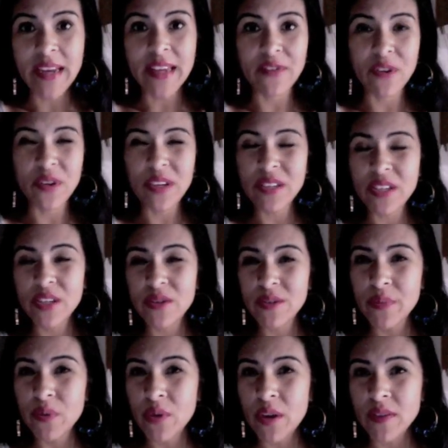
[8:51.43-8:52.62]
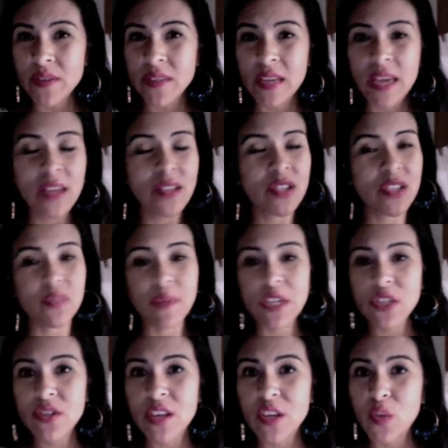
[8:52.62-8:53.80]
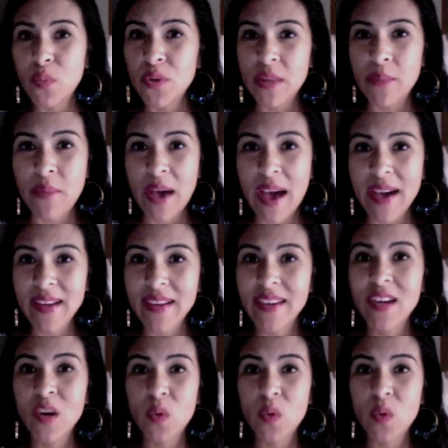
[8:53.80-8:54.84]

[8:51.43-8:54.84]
If you need to use them throughout the day, just make sure that you put them back